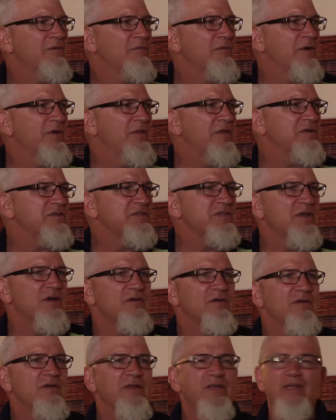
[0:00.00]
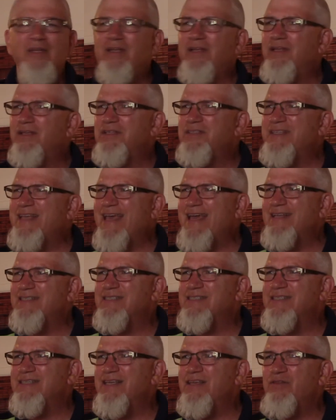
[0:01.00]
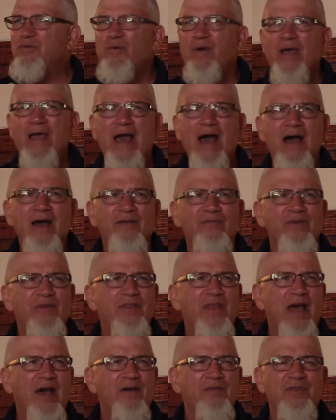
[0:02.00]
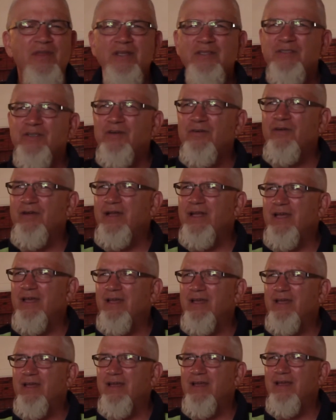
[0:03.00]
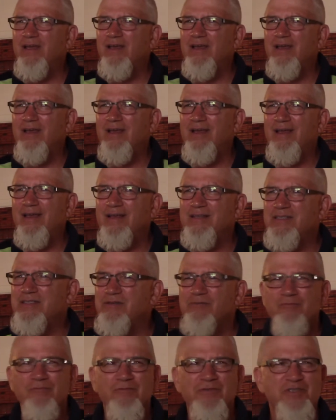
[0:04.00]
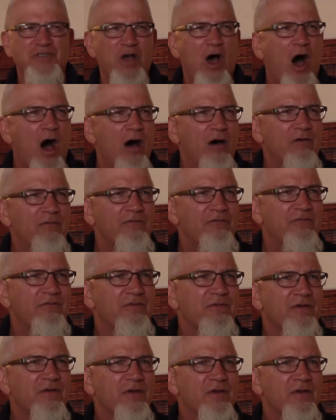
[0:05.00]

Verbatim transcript: Where there's no, you just can't see the way out of it, how things are going to resolve?